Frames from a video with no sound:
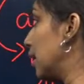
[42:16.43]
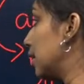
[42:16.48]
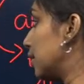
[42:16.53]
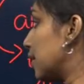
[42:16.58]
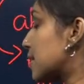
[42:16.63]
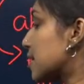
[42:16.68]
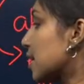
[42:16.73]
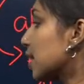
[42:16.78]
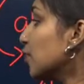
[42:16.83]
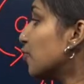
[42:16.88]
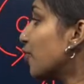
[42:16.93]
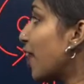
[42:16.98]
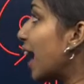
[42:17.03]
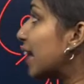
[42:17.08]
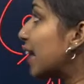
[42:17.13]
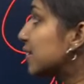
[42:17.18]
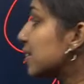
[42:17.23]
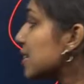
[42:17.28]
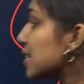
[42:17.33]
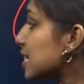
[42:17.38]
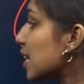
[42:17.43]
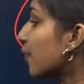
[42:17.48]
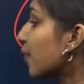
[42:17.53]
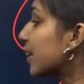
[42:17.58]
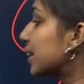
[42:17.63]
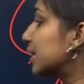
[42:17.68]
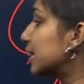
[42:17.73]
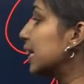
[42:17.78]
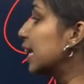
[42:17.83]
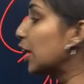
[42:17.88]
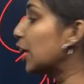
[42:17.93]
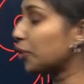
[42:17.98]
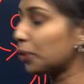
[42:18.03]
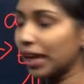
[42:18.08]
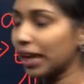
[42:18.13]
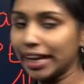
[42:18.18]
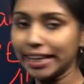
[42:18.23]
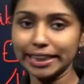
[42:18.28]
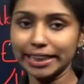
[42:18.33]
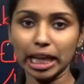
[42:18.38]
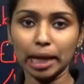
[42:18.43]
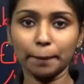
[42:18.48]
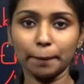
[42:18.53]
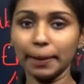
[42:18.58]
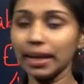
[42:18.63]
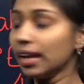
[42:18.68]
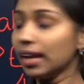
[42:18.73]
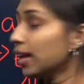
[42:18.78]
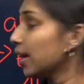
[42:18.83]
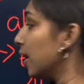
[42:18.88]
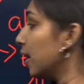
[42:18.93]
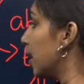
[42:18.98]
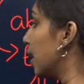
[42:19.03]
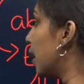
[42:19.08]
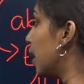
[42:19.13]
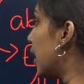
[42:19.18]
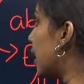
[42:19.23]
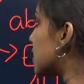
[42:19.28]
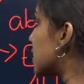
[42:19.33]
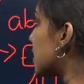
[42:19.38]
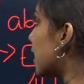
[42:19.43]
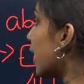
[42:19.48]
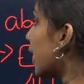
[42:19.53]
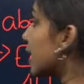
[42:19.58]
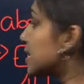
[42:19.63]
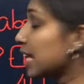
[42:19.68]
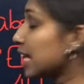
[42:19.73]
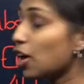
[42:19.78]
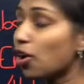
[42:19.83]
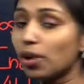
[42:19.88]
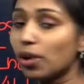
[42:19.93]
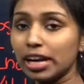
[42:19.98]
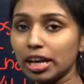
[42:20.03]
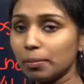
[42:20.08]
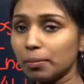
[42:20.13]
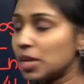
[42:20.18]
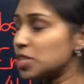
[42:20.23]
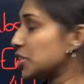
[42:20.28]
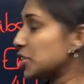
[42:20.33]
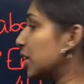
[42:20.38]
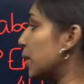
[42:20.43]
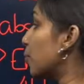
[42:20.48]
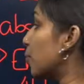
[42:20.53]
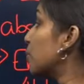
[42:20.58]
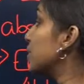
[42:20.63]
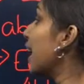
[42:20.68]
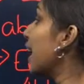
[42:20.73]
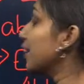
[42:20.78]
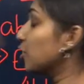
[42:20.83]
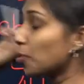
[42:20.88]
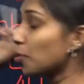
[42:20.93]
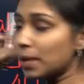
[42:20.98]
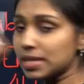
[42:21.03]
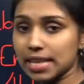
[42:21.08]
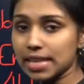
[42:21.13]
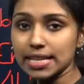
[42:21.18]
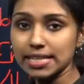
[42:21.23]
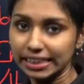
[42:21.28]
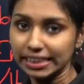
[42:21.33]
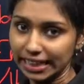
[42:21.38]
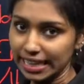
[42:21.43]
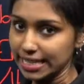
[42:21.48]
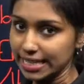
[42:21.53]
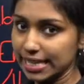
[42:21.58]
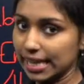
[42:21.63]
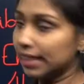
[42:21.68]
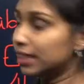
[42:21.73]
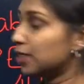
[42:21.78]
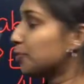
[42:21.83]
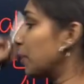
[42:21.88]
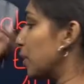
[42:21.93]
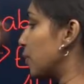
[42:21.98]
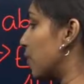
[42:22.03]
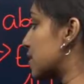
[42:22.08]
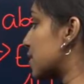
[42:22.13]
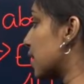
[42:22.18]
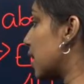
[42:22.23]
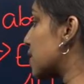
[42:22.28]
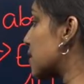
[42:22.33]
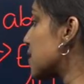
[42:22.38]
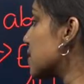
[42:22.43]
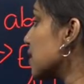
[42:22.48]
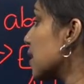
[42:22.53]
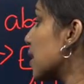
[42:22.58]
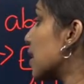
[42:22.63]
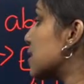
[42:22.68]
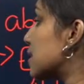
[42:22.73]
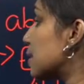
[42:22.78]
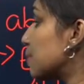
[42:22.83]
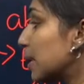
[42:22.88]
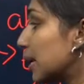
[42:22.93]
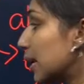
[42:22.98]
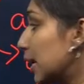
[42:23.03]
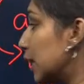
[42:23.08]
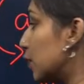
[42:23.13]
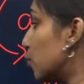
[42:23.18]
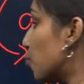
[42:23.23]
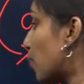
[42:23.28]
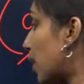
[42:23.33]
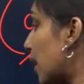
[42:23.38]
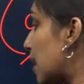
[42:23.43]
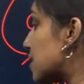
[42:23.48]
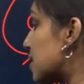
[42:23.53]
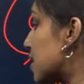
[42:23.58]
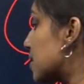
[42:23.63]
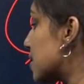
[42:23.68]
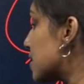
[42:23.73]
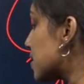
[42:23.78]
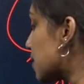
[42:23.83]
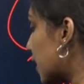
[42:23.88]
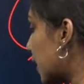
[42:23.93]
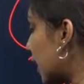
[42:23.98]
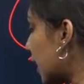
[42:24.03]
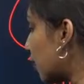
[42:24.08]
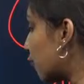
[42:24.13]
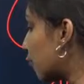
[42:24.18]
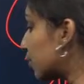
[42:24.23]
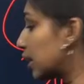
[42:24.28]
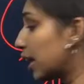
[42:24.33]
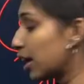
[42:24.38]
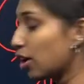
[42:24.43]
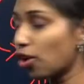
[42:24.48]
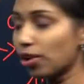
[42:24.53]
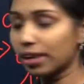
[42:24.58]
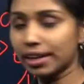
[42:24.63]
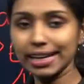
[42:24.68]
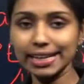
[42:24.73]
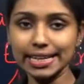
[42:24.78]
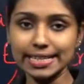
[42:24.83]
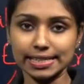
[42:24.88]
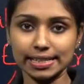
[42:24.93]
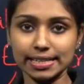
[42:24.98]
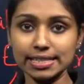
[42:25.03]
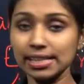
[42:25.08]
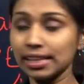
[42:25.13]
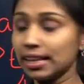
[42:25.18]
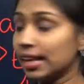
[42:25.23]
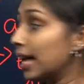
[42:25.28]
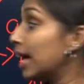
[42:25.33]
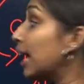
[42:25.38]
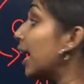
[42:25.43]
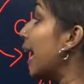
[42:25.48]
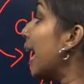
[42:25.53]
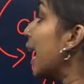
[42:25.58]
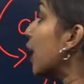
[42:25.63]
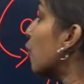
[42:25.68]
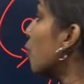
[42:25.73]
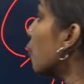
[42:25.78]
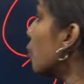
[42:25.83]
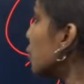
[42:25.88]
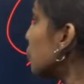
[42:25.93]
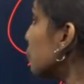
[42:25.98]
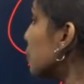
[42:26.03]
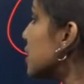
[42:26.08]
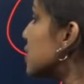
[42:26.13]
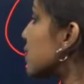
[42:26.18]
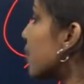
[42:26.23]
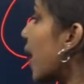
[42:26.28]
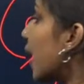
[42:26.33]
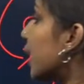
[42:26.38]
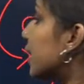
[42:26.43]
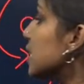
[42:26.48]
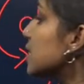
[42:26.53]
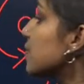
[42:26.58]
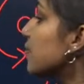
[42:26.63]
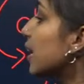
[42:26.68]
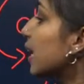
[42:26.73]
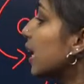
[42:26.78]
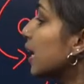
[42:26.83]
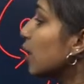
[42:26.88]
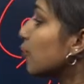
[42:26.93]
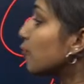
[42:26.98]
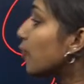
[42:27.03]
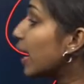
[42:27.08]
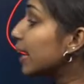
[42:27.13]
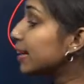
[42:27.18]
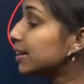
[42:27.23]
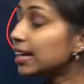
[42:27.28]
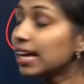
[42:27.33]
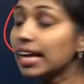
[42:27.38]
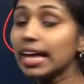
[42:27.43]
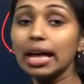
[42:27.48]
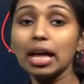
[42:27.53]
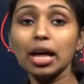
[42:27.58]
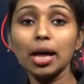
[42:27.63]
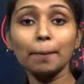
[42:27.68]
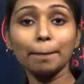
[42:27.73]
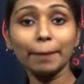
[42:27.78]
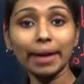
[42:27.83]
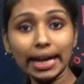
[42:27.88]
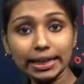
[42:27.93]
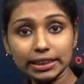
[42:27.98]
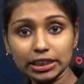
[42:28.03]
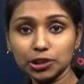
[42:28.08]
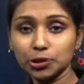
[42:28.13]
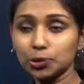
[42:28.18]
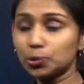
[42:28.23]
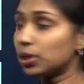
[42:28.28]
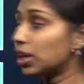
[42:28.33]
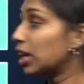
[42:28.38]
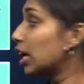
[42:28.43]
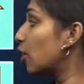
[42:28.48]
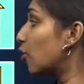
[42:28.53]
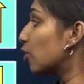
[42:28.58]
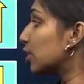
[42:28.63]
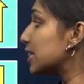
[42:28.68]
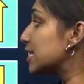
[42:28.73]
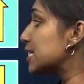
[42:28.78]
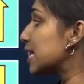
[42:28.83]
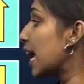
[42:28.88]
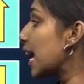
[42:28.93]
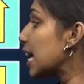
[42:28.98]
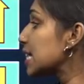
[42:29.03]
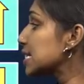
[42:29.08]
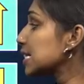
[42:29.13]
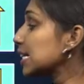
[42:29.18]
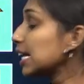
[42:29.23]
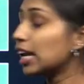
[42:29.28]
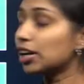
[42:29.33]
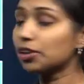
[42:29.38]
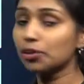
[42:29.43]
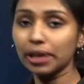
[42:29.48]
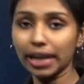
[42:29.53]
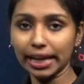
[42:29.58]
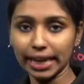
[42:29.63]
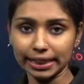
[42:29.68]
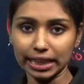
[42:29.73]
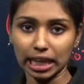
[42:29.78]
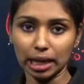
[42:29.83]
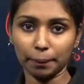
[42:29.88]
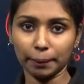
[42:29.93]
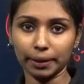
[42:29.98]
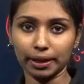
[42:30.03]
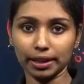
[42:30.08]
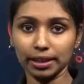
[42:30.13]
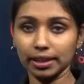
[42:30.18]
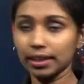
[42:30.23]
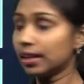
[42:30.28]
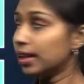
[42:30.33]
These are the factors affecting the electron gain enthalpy. As I already mentioned about the atomic size in detail in the previous classes. Similarly, nuclear charge and screening effect I already discussed. According to these factors, we can define the magnitude or the change in electron gain enthalpy